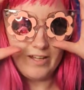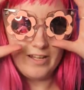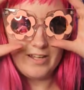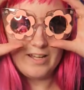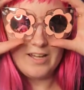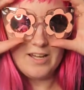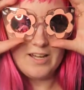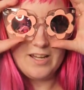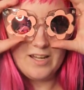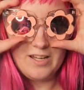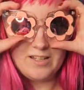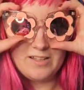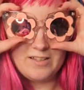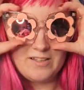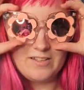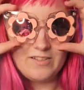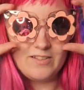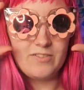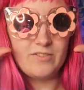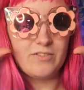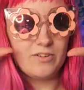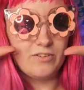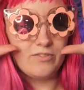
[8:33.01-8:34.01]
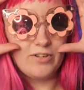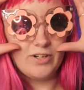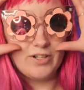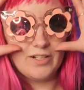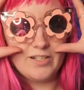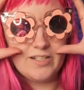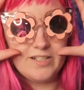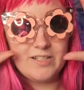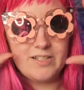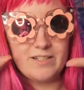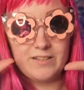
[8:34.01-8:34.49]
Like, these feel
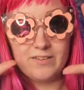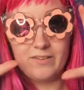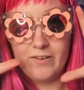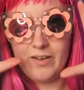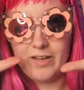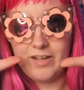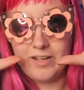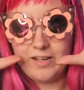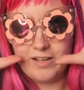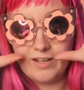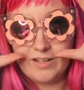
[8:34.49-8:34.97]
very, like,